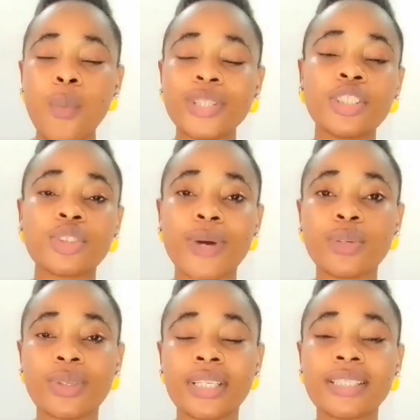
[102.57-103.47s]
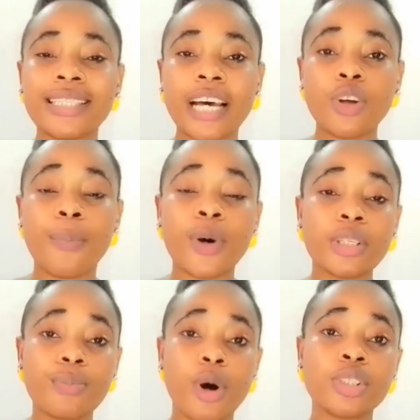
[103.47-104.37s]
And when Jesus Christ sat upon the
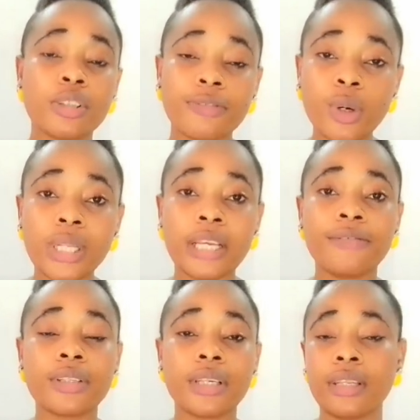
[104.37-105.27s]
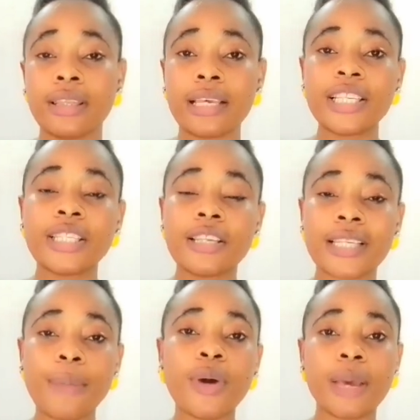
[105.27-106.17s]
Mount of Olives, his
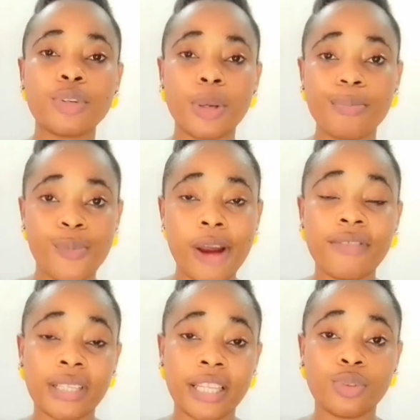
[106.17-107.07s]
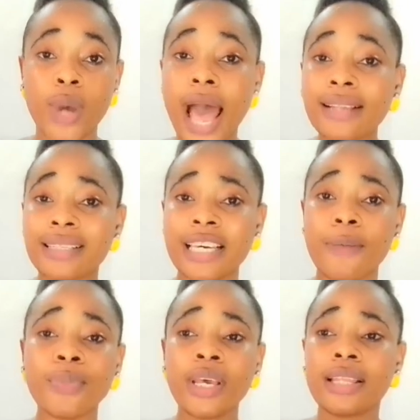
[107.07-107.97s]
disciple came to him privately to ask
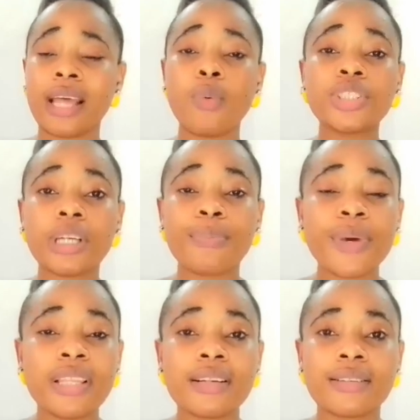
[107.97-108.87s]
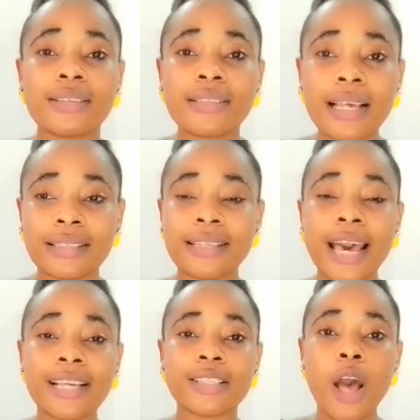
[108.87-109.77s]
him that what shall be the
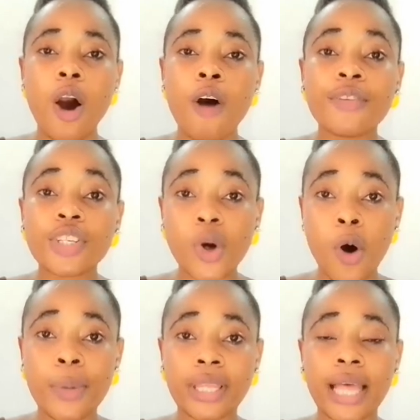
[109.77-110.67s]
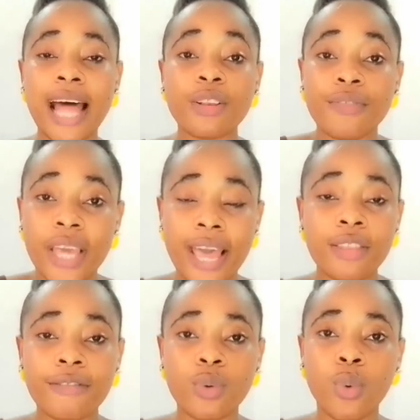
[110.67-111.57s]
signs of his coming and of the
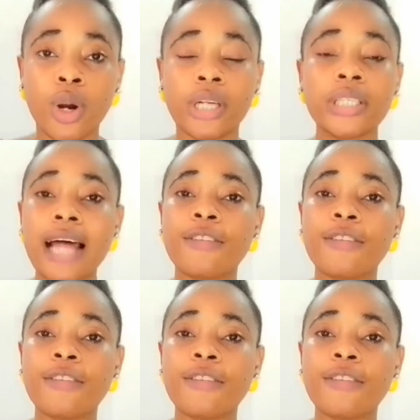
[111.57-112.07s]
end of the world.